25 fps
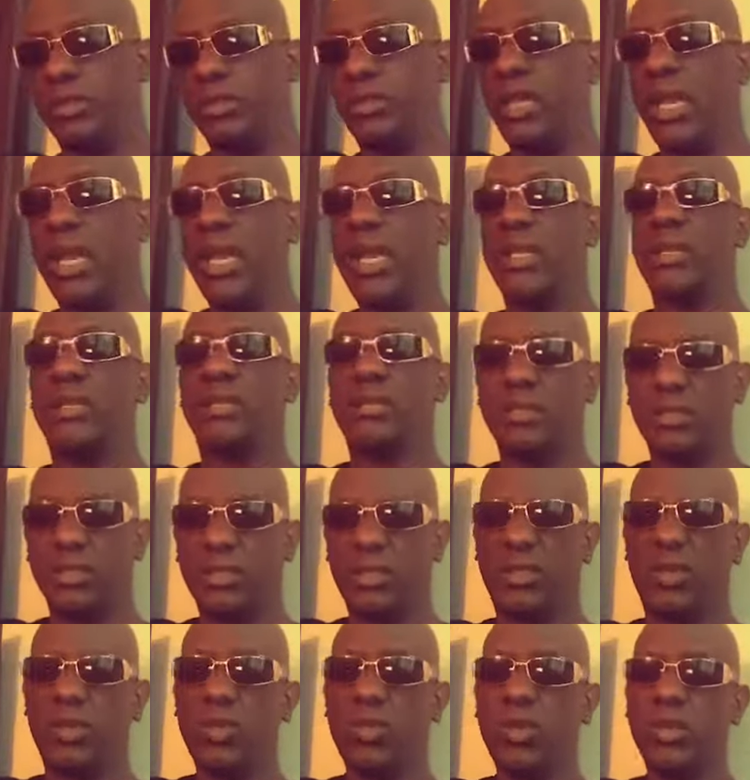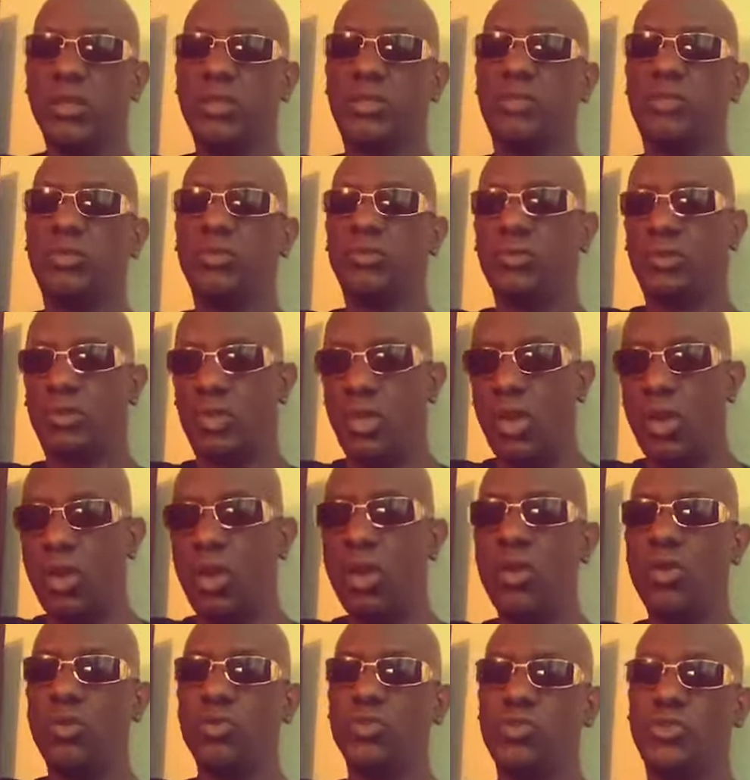that is going to
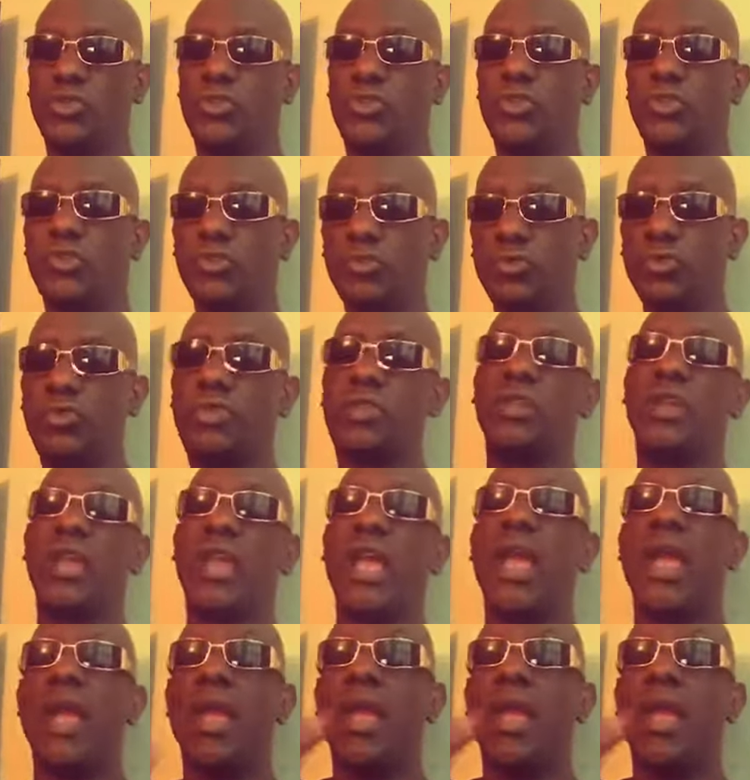cause you to